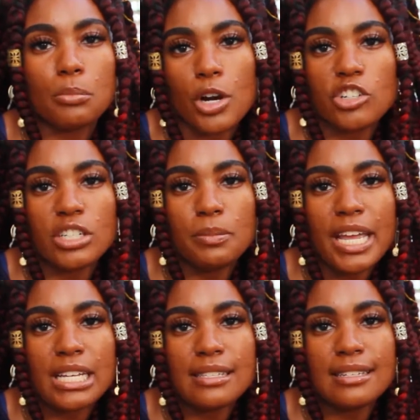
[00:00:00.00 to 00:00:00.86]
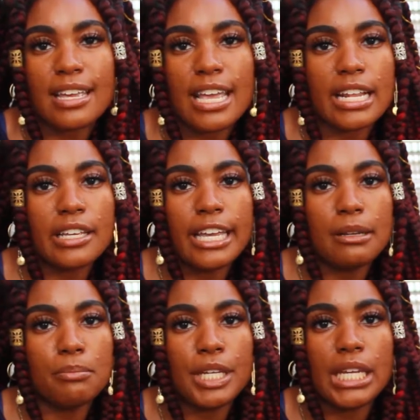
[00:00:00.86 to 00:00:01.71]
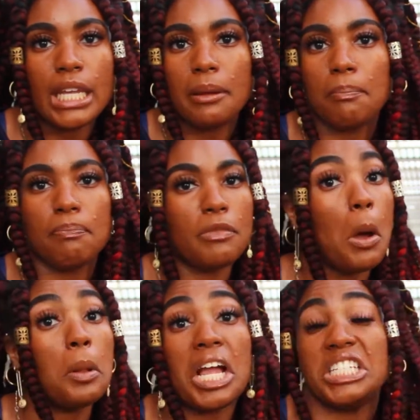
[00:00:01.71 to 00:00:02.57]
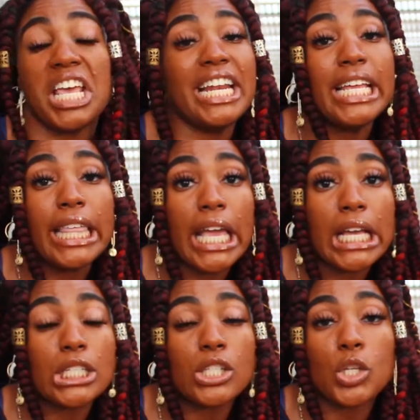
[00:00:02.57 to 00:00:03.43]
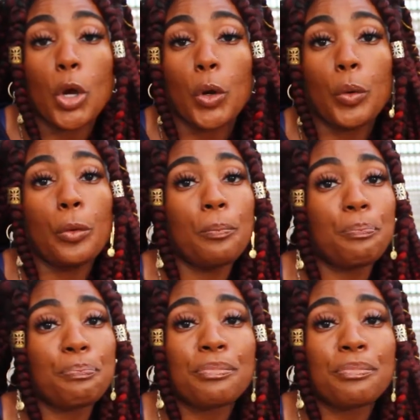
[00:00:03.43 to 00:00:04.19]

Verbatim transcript: project based, it can be applied to anything. So